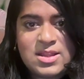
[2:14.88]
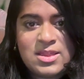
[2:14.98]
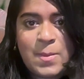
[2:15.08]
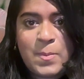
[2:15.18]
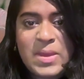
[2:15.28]

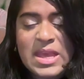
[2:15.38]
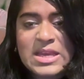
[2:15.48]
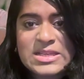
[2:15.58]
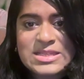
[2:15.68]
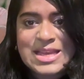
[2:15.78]
the
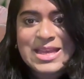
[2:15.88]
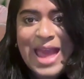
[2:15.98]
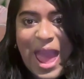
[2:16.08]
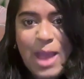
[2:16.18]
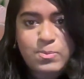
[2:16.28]

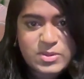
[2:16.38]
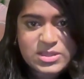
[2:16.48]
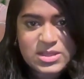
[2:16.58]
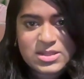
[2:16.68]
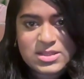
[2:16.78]
piercing
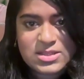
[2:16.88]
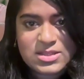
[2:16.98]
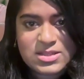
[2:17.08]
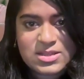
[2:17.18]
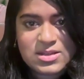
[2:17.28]

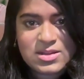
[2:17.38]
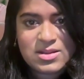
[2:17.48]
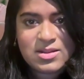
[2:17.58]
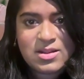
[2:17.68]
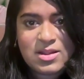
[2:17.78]
absence,
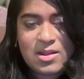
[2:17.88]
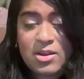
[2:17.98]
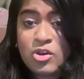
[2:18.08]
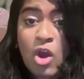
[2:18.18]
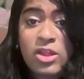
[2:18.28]

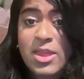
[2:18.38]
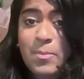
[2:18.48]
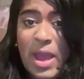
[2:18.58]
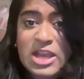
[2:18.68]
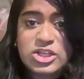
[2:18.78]
not the
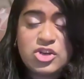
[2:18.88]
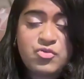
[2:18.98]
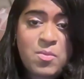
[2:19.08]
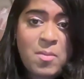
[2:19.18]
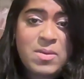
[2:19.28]

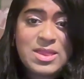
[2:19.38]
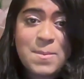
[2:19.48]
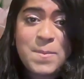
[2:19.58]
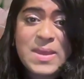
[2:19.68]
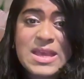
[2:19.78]
passion, remember,
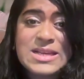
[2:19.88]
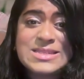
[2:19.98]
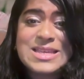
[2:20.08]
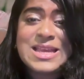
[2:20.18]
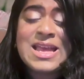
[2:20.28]
the
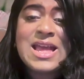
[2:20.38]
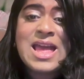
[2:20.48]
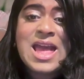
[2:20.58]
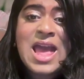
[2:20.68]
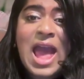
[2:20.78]
piercing
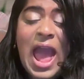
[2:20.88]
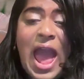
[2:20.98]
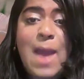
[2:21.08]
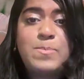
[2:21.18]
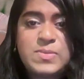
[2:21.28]

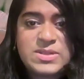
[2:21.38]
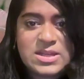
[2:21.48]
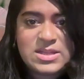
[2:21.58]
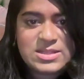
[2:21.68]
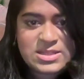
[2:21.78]

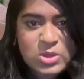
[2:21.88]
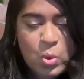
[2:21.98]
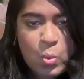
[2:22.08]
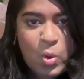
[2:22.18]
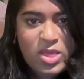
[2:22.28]
absence
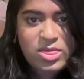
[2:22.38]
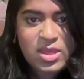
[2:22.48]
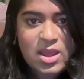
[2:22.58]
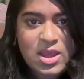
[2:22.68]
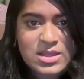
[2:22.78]
when
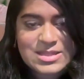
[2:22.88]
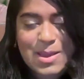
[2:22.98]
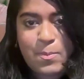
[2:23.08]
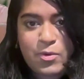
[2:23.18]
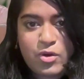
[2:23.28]
the
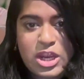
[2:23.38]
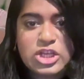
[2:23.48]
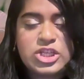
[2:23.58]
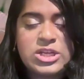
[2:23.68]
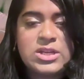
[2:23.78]

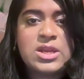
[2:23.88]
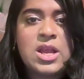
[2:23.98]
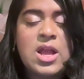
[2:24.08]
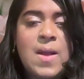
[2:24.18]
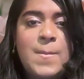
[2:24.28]
separation
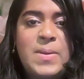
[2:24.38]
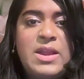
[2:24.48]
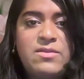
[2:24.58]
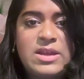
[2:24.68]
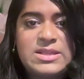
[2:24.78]

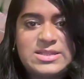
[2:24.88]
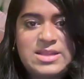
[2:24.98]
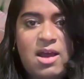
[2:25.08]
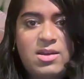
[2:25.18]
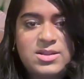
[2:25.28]
period
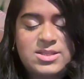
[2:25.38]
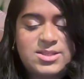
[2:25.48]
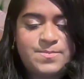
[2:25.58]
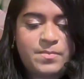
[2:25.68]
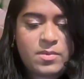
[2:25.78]

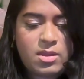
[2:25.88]
starts.